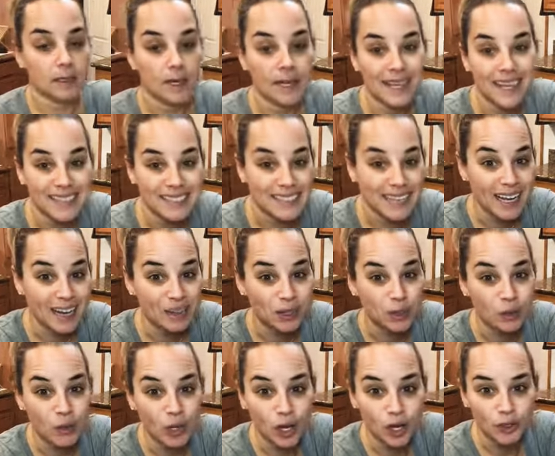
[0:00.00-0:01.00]
Guess I gotta
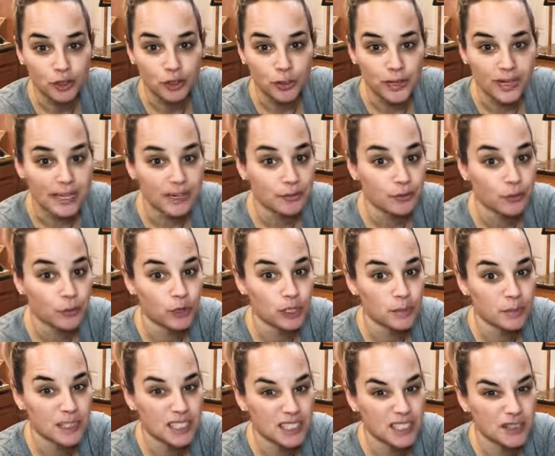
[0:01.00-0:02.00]
do laundry. I gotta force
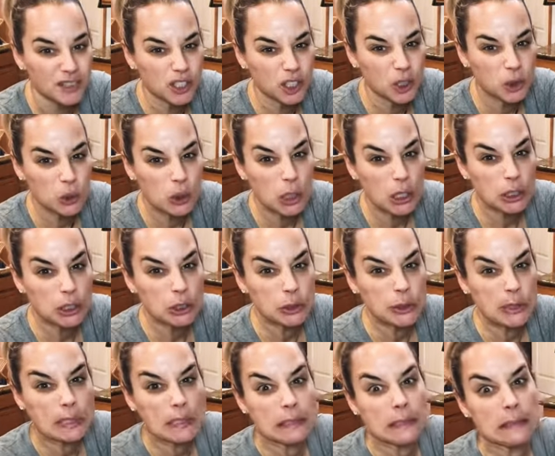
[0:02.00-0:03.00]
myself to do
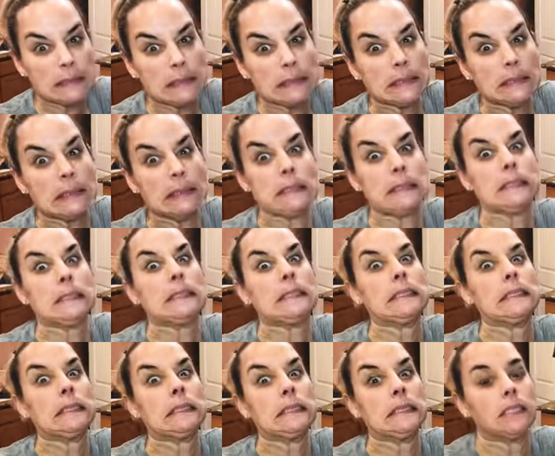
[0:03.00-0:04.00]
laundry.
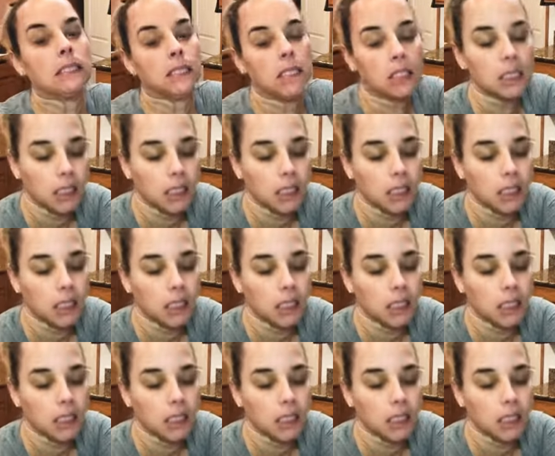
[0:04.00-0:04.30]
Urgh.